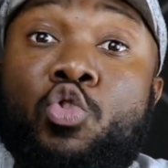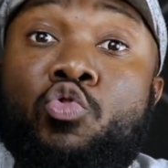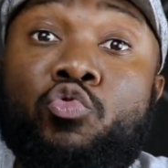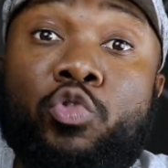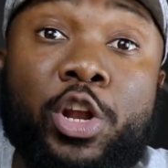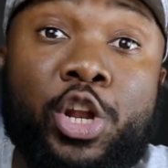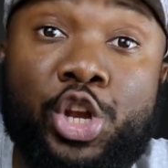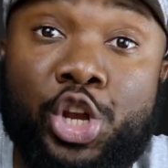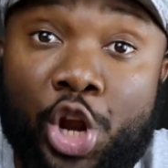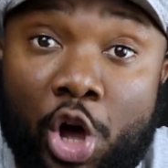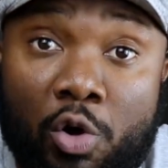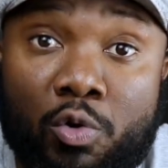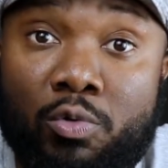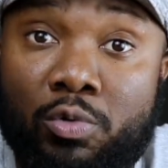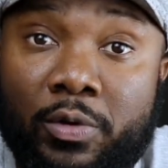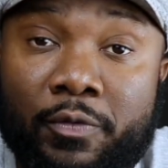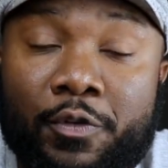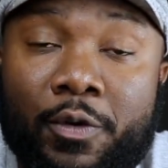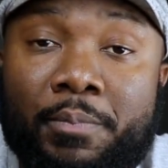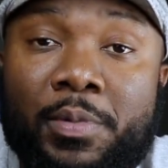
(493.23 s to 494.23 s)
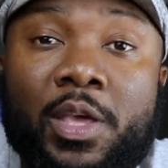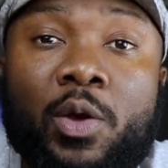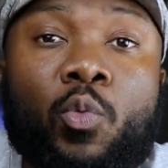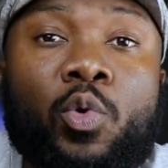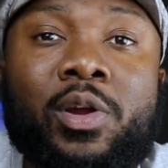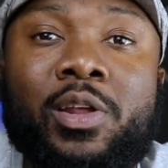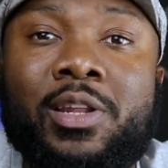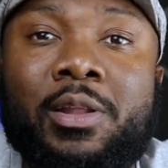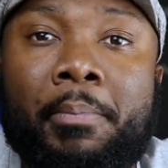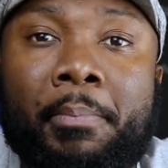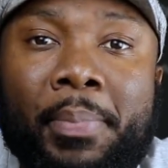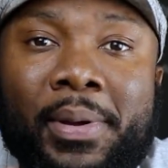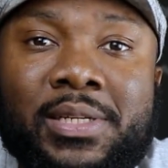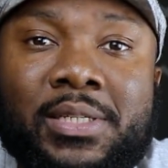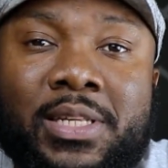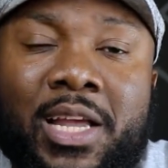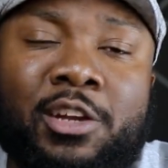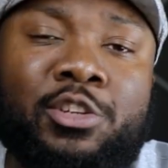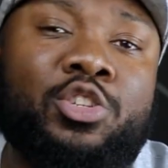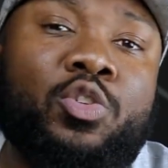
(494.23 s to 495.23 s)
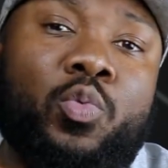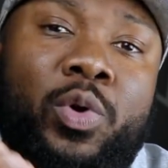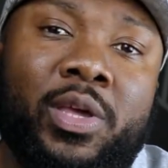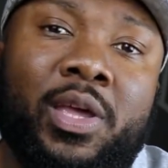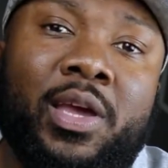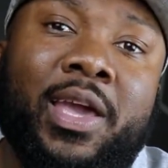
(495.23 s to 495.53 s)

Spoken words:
renowned for being one of the best stylus. So we